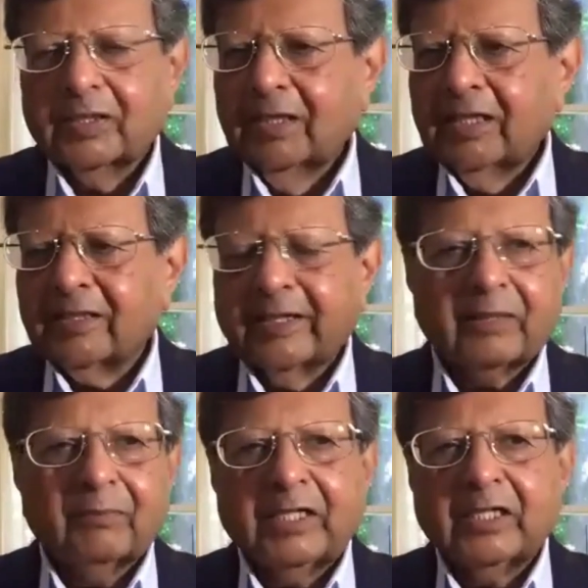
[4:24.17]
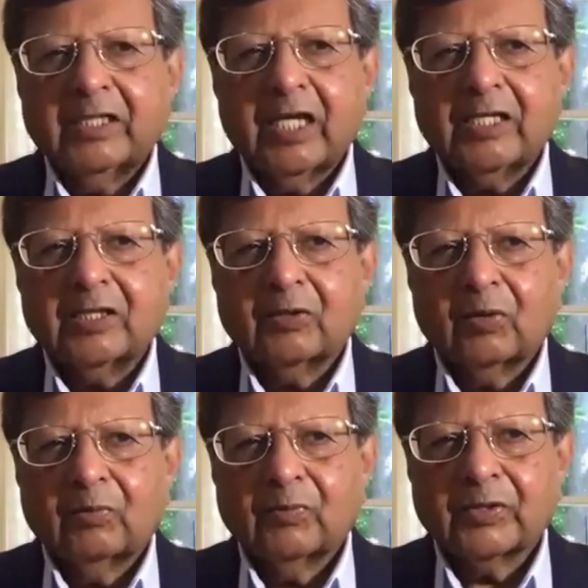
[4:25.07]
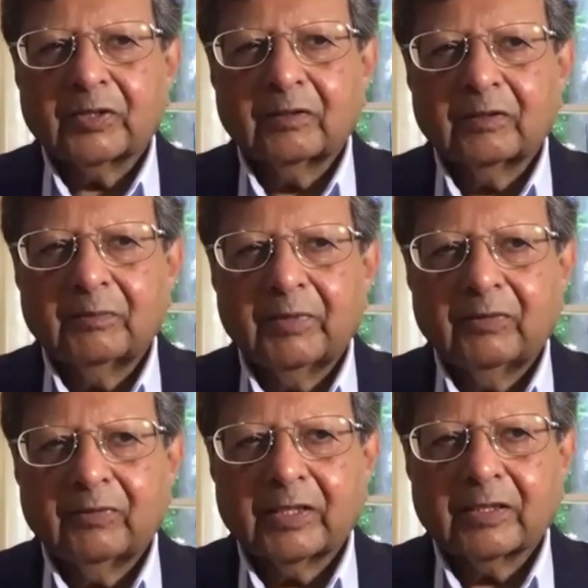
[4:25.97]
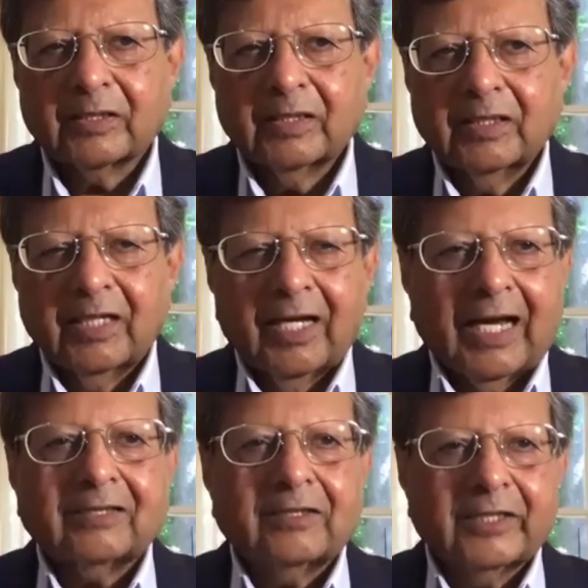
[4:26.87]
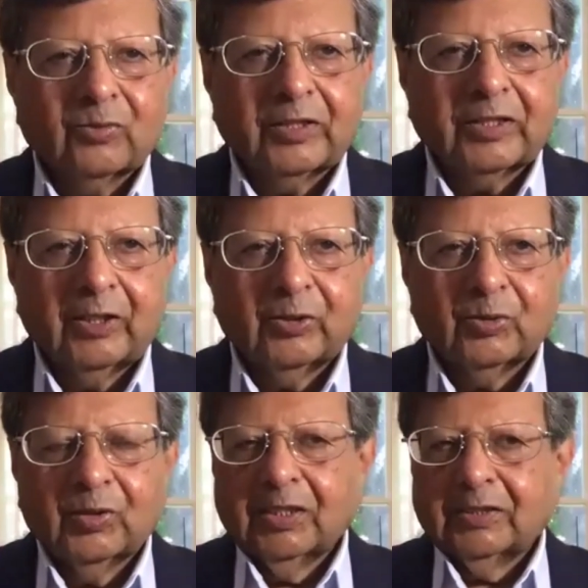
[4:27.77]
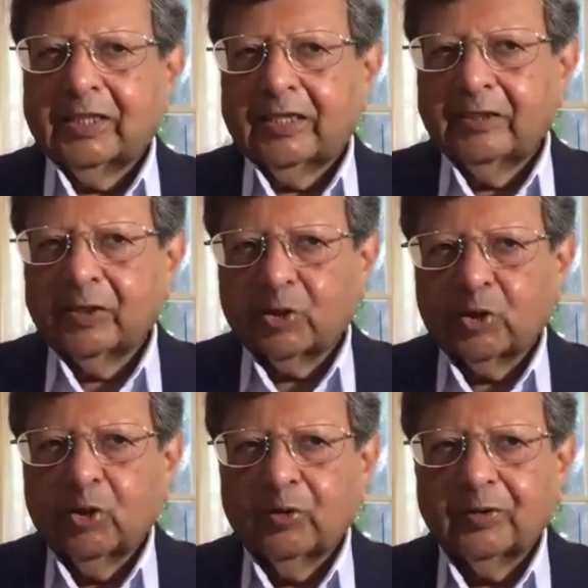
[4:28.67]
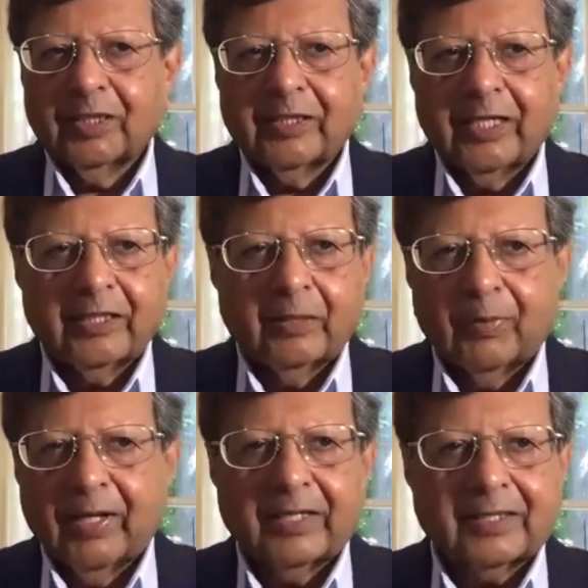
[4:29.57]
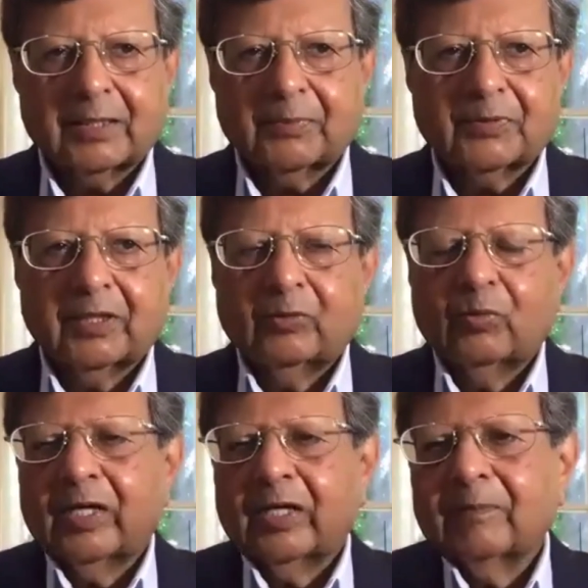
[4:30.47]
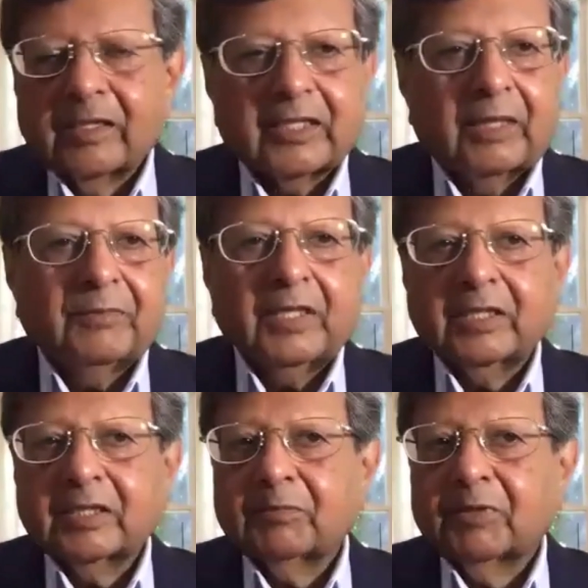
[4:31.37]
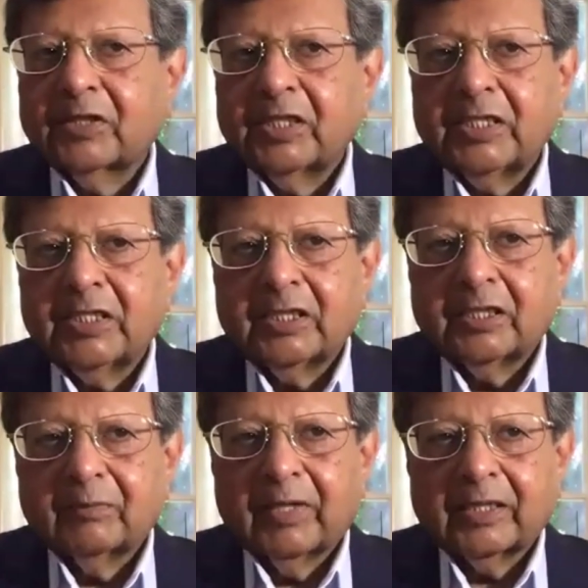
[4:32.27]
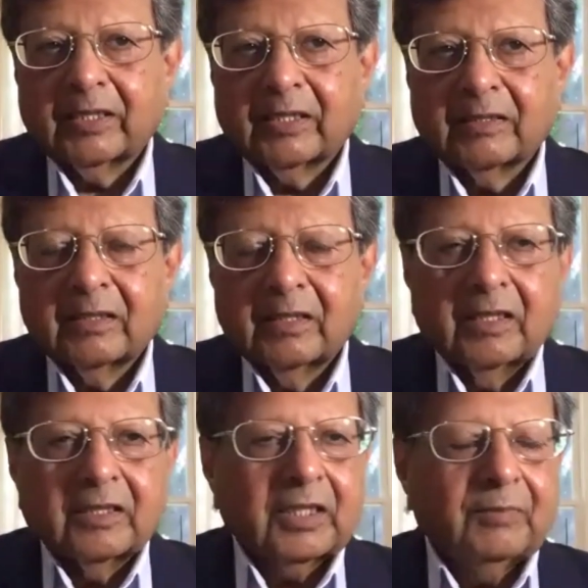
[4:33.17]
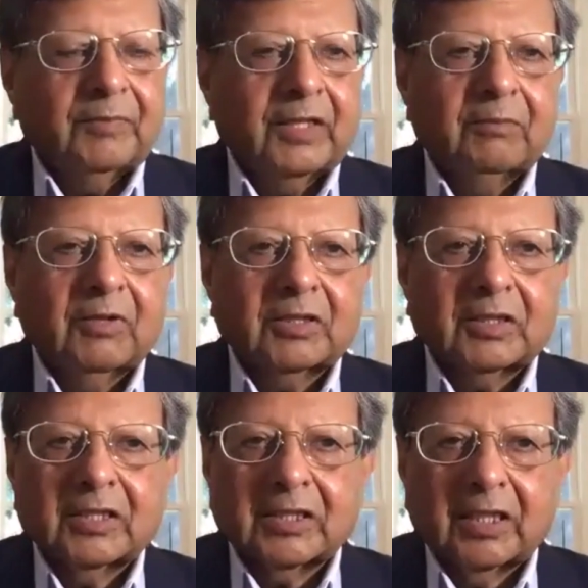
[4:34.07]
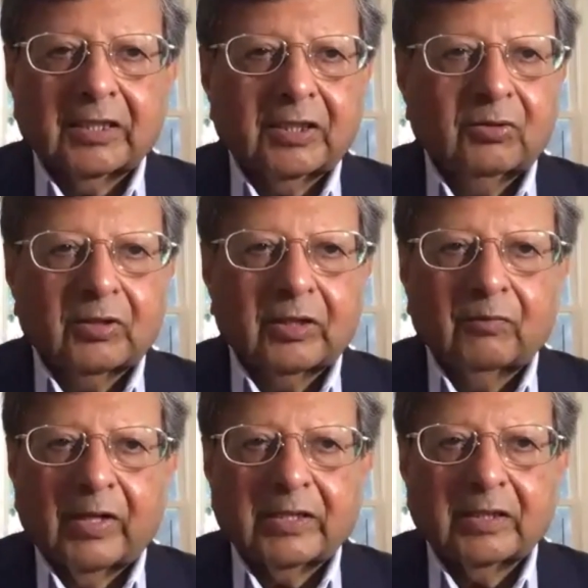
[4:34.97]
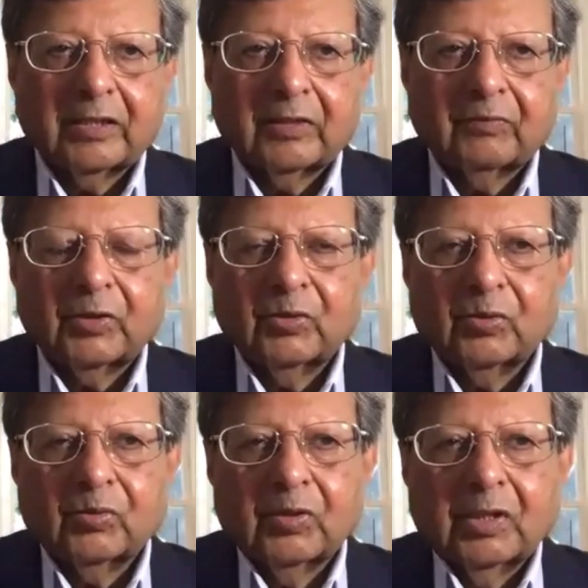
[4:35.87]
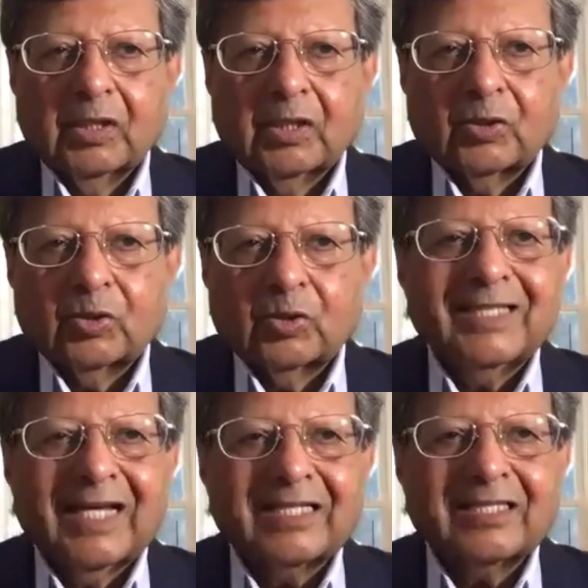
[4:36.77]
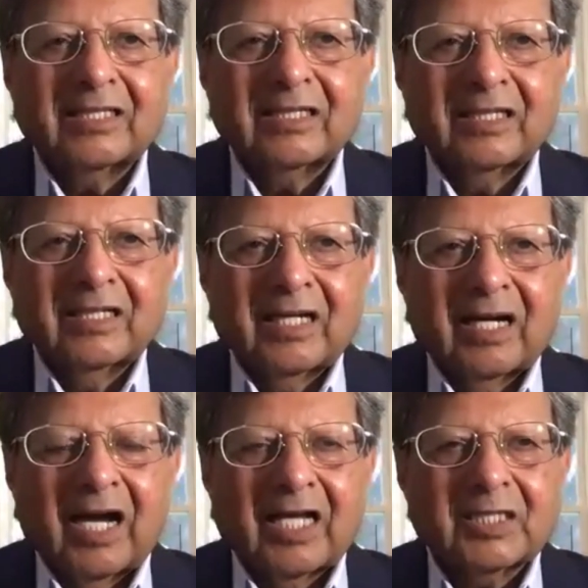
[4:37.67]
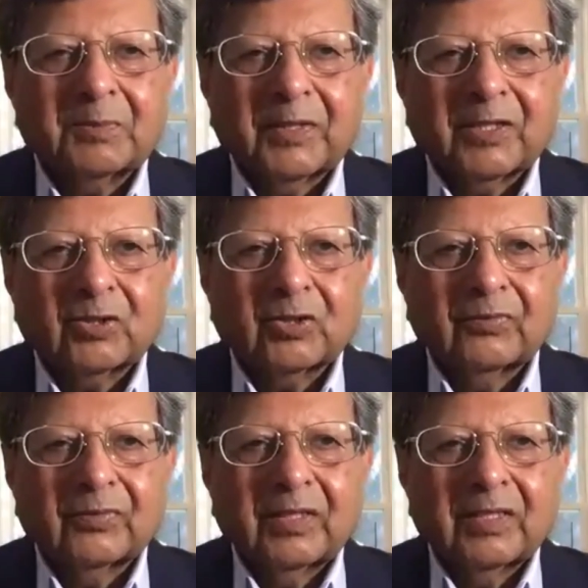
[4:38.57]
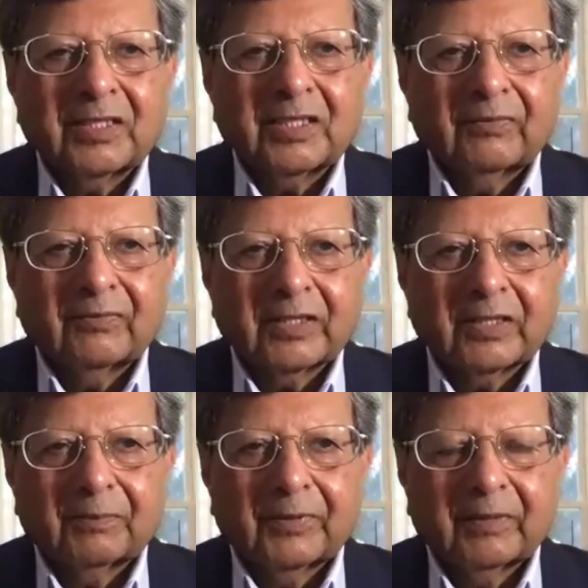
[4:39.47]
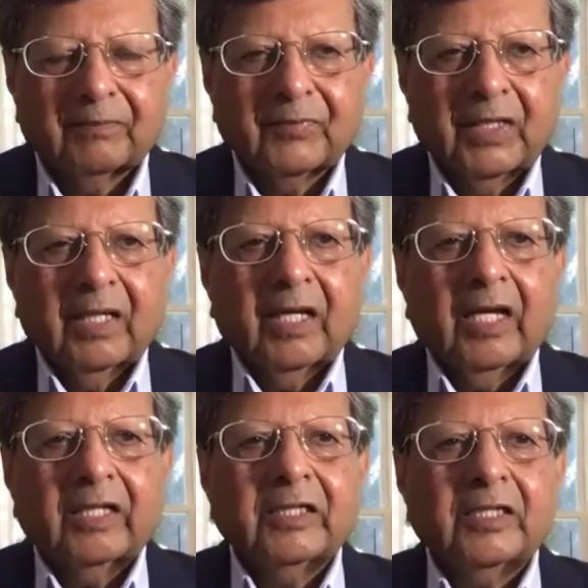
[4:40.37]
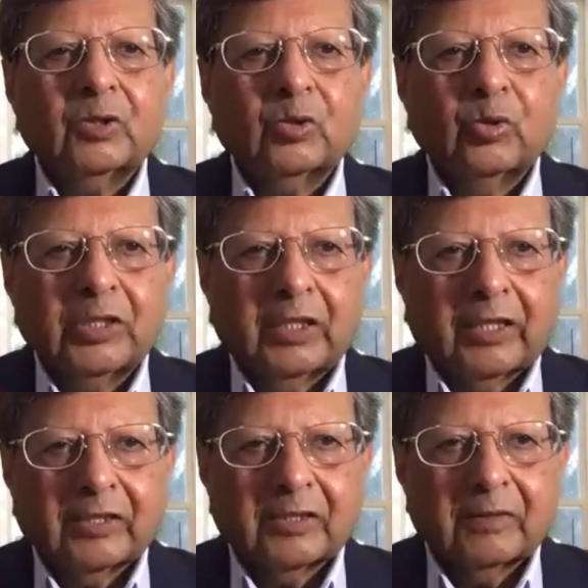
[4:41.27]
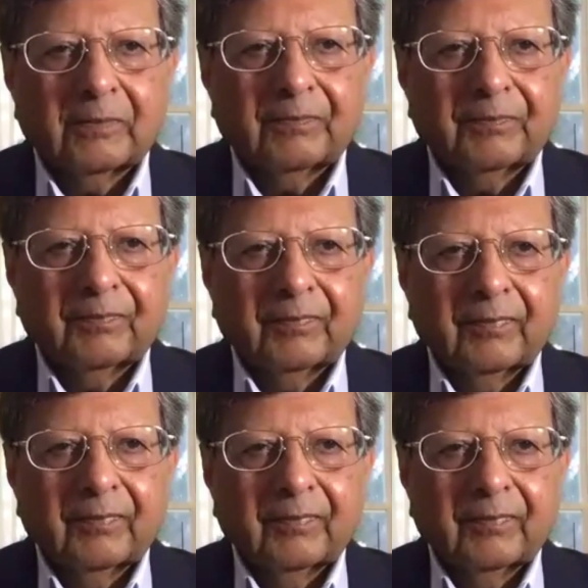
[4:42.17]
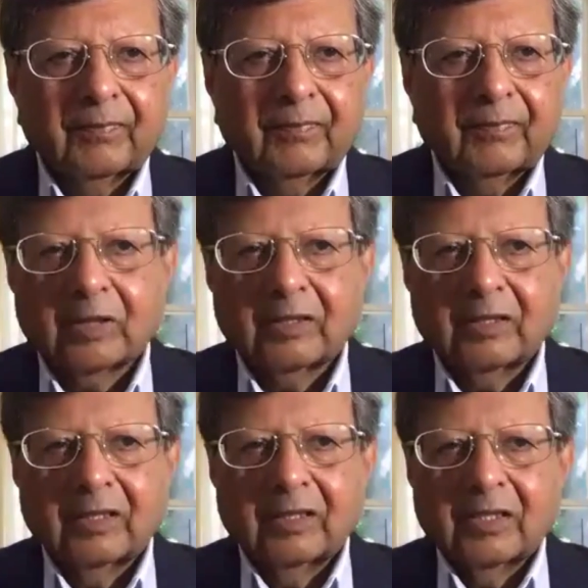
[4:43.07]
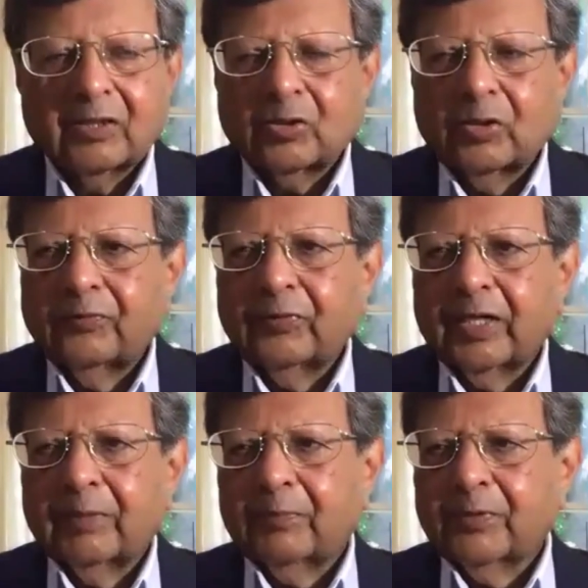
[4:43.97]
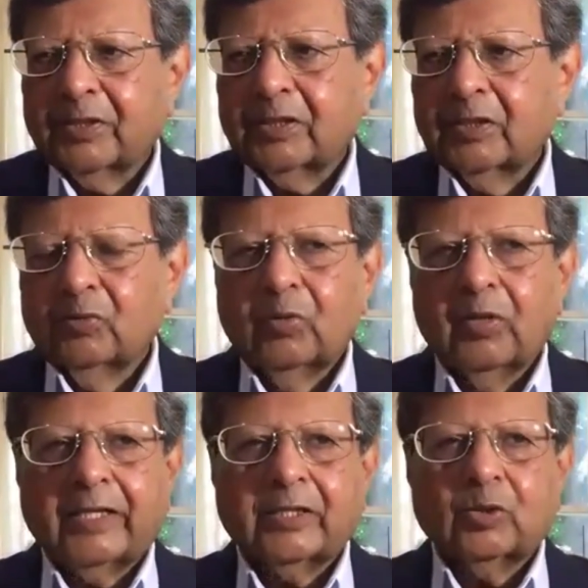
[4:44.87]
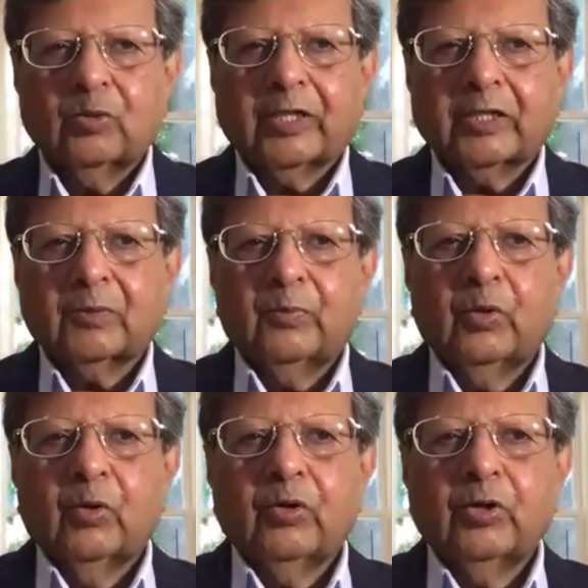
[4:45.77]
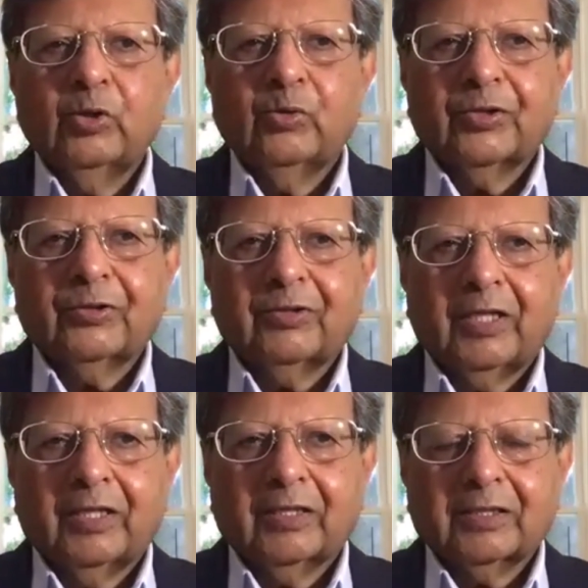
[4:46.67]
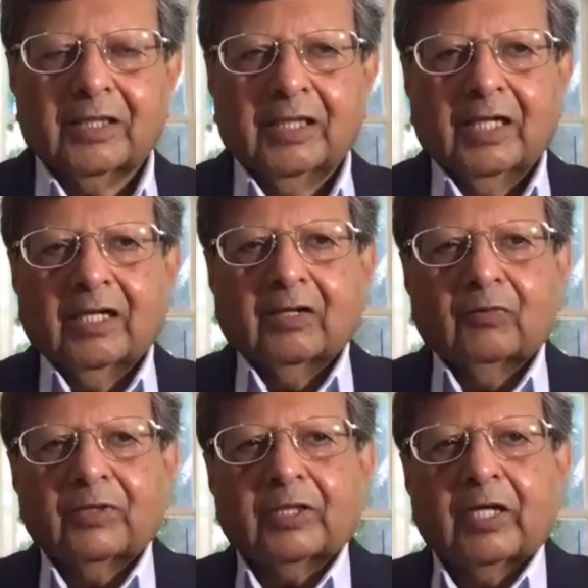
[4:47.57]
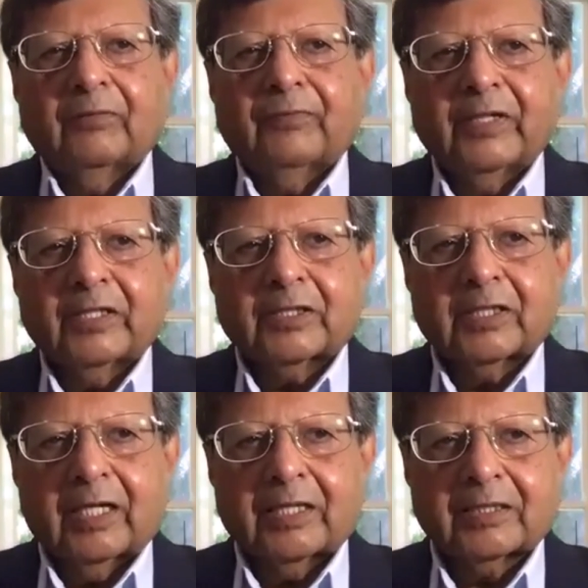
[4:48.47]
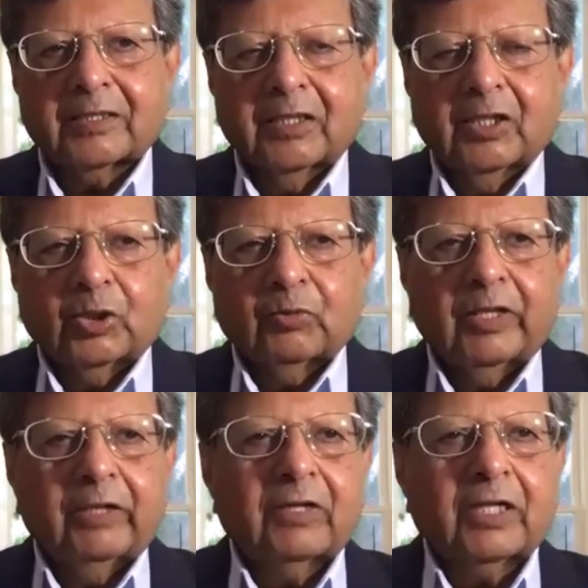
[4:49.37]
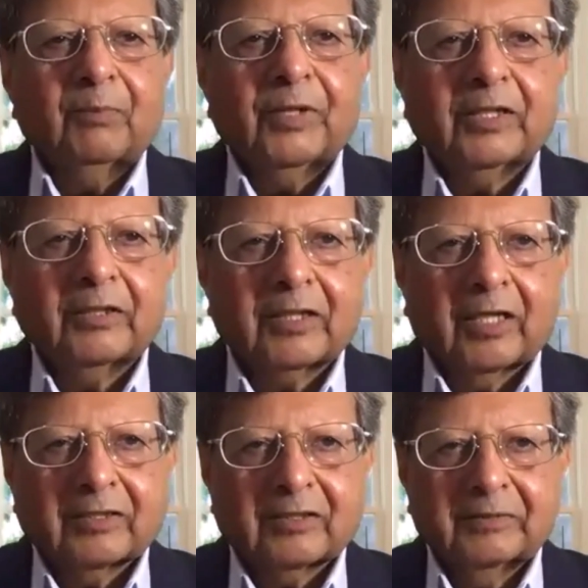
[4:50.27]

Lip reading: It's like a meditation almost, in many ways. Athletes will tell you they're in the zone the day they play exceptionally well. Same thing is about teaching in my case. Same thing about consulting or advising that we do. To me, that's the aspects of self-discipline, and it is routinized. Accept routinization. So if you are a person who likes to explore newer things with unfinished tasks, you will never complete the task.